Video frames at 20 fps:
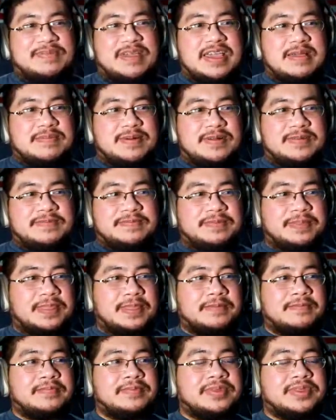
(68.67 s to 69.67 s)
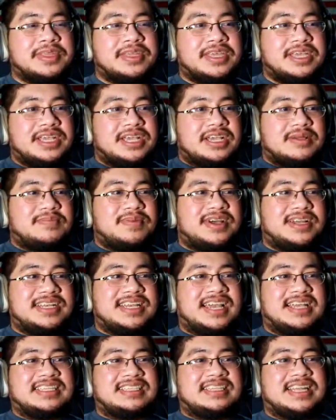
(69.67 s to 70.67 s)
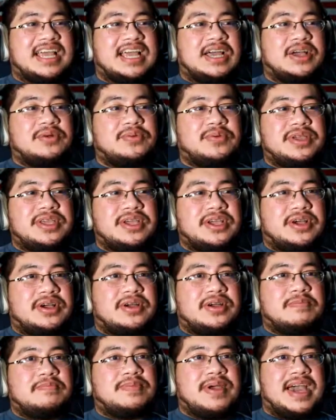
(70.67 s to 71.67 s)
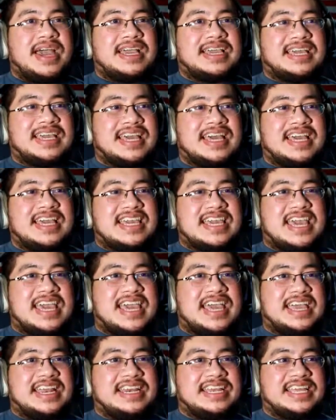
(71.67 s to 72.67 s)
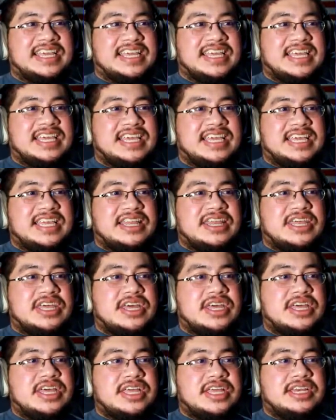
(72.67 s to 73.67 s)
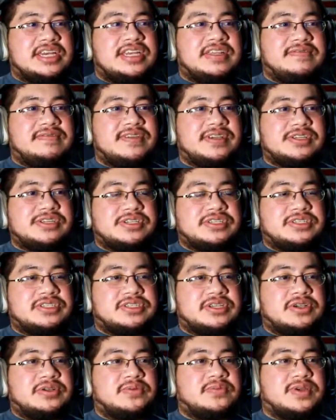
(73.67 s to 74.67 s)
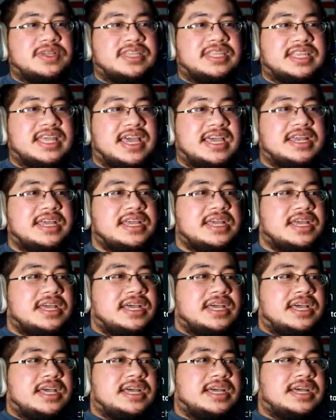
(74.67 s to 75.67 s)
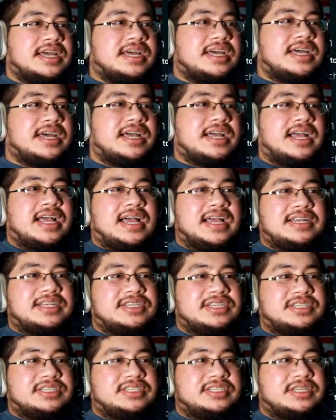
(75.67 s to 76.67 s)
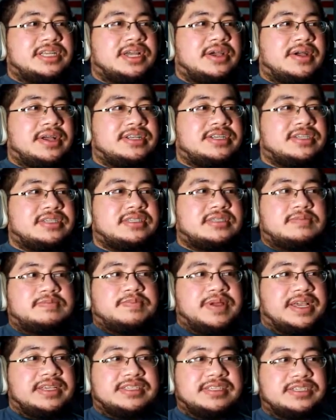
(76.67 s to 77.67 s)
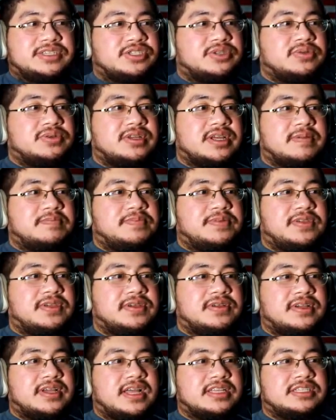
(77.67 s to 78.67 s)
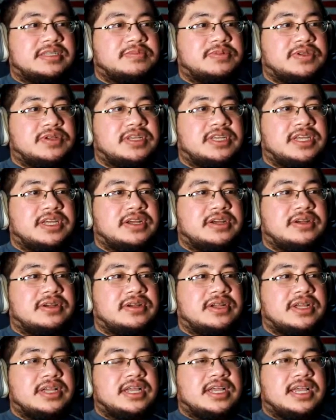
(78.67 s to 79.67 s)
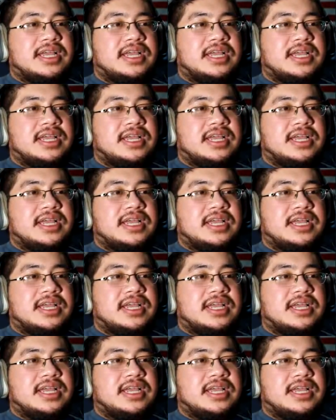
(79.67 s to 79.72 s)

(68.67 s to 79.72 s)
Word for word: people. But yes, now we are back again in the division. So with that, uh, just, you know, I just basically suited up here, got some good gear. We